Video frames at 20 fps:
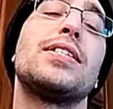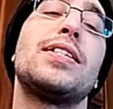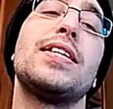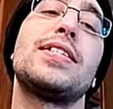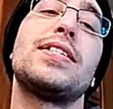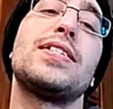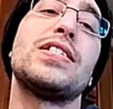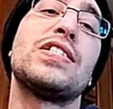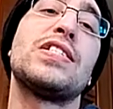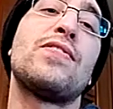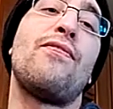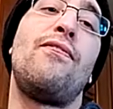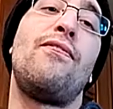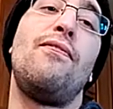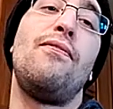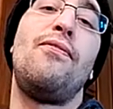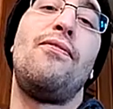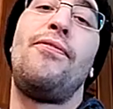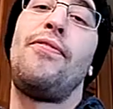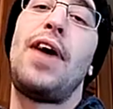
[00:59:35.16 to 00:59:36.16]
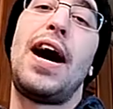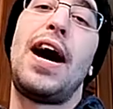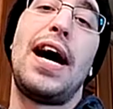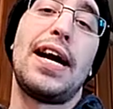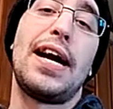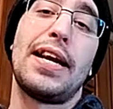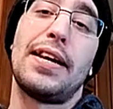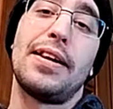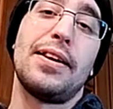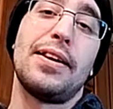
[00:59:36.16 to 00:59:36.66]
this is
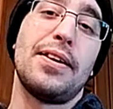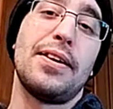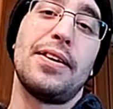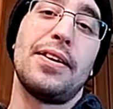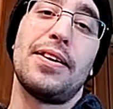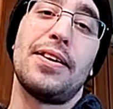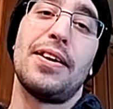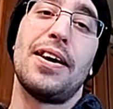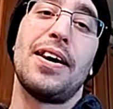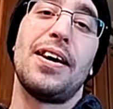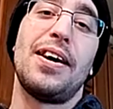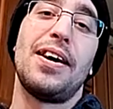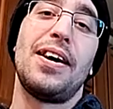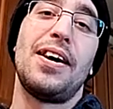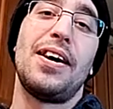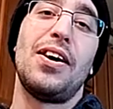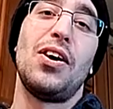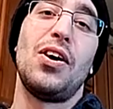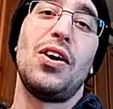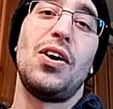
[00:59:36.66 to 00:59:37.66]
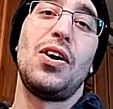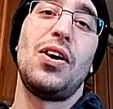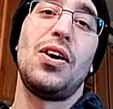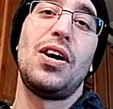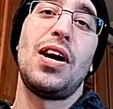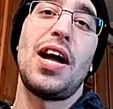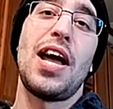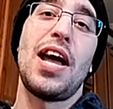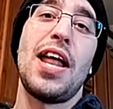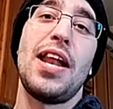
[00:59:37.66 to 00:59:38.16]
fine.
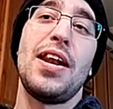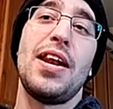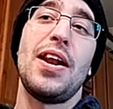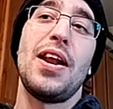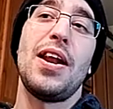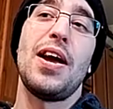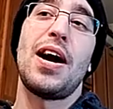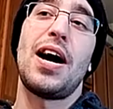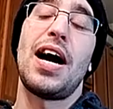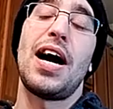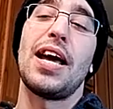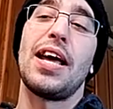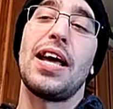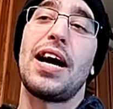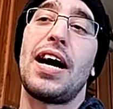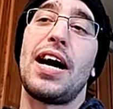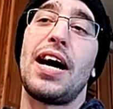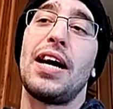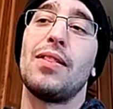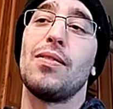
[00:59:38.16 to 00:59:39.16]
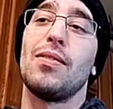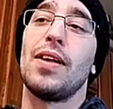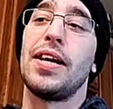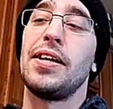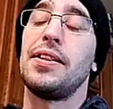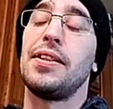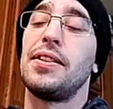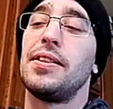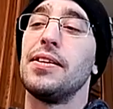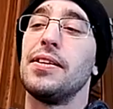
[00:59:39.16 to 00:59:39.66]
and I
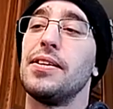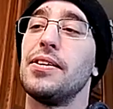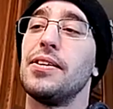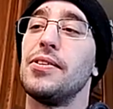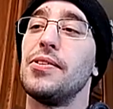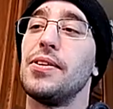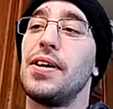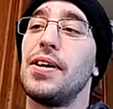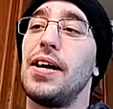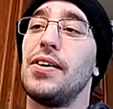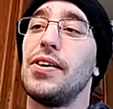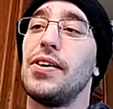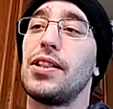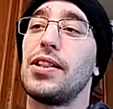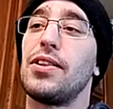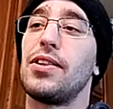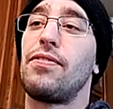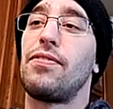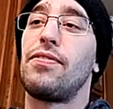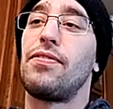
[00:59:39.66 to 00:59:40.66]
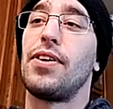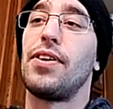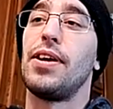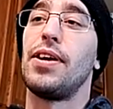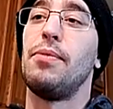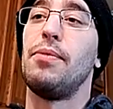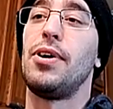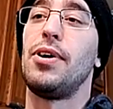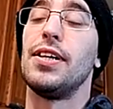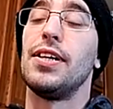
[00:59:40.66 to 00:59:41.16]
like the free
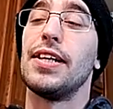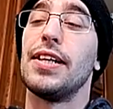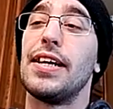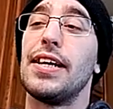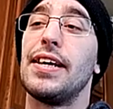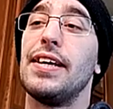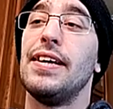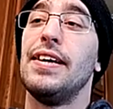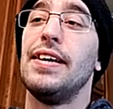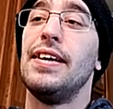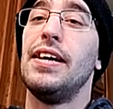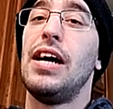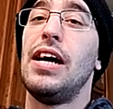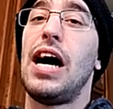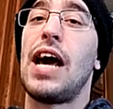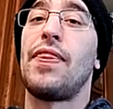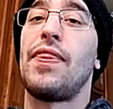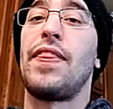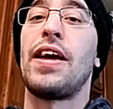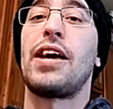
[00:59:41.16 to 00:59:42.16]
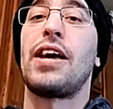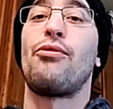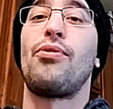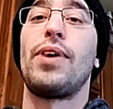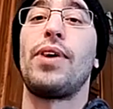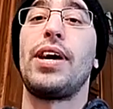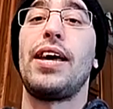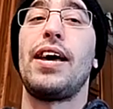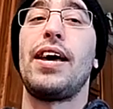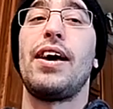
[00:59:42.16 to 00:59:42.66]
ball in it. I think if
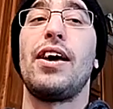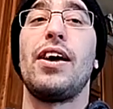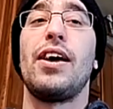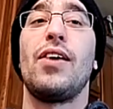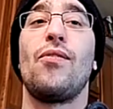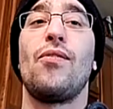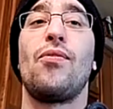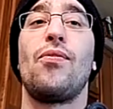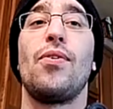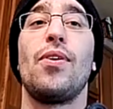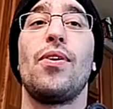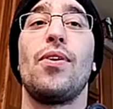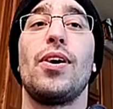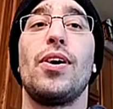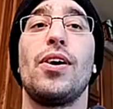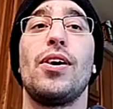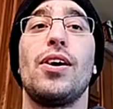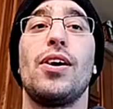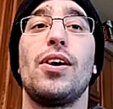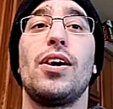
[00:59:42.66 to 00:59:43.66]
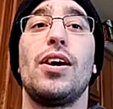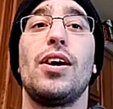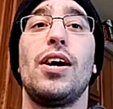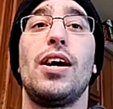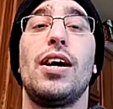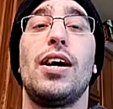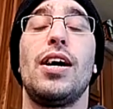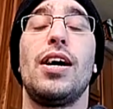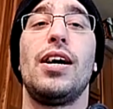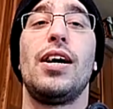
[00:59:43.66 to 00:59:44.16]

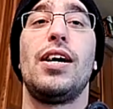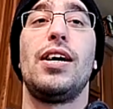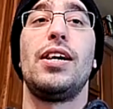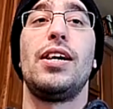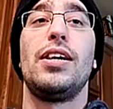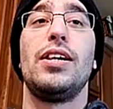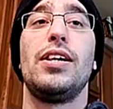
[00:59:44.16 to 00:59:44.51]
uh